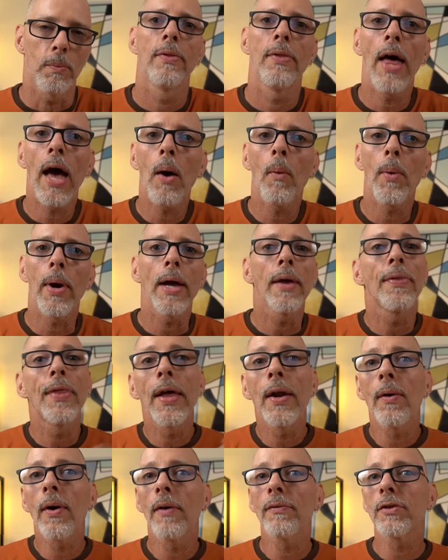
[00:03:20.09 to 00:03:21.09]
That way, they
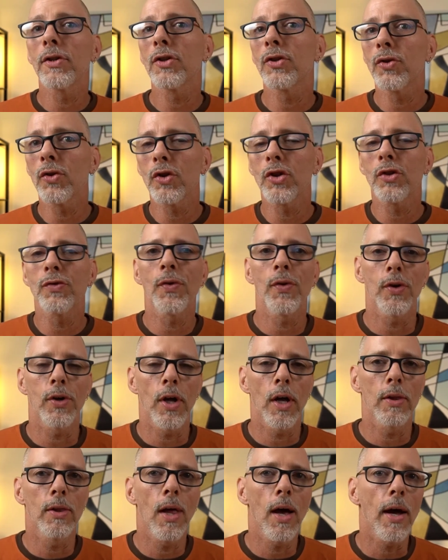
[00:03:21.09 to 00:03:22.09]
don't have to search for it
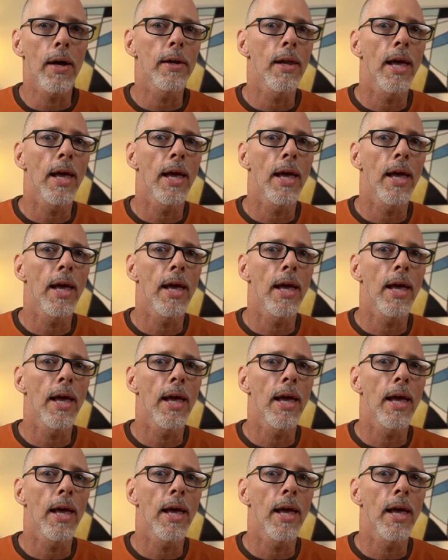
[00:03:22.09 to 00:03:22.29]
online,